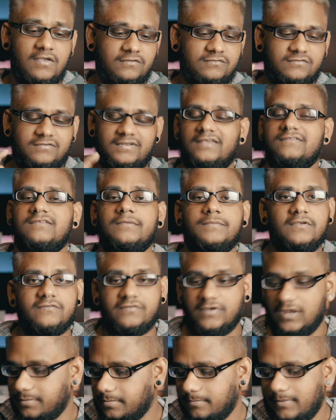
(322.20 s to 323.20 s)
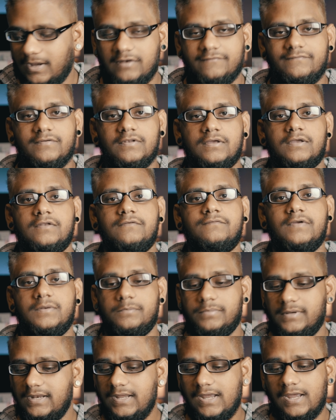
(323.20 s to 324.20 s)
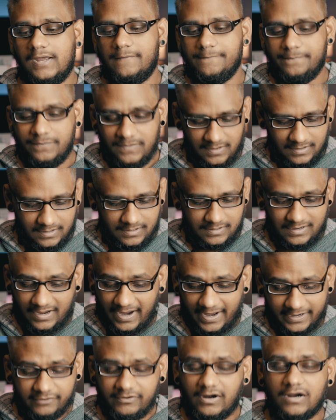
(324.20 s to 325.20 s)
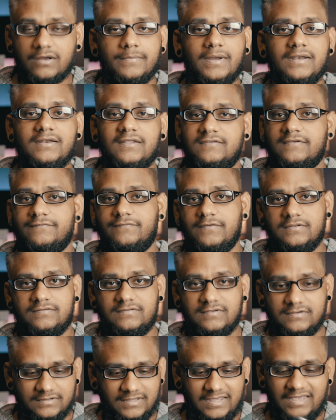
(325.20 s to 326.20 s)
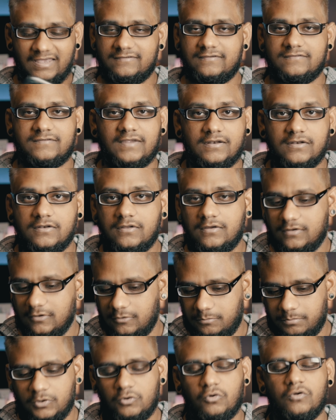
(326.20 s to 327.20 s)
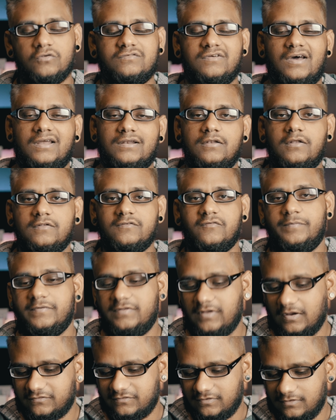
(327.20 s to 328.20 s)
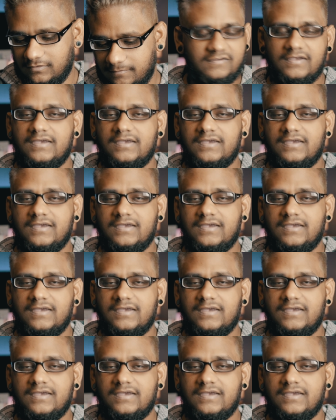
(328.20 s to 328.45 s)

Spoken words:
So that's something you should keep in mind if you're looking for it. But yeah, highly recommend this if you're into cases that look good but also add a lot of protection.